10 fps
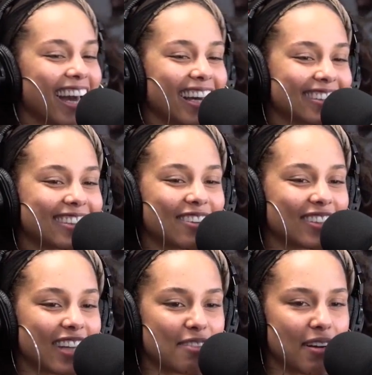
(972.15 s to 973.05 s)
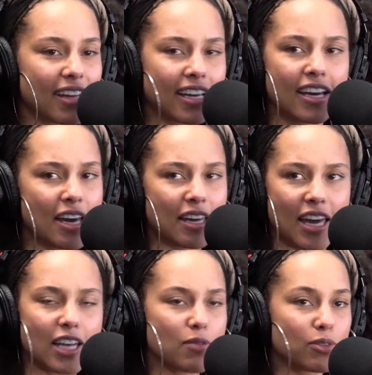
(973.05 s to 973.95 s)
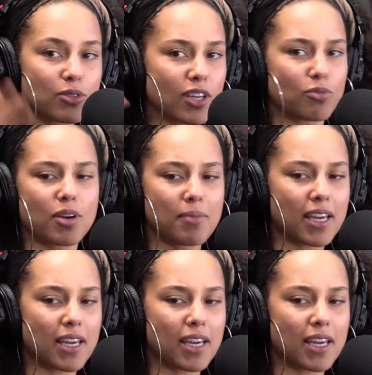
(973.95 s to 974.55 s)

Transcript: and it's definitely not about like anyone who does wear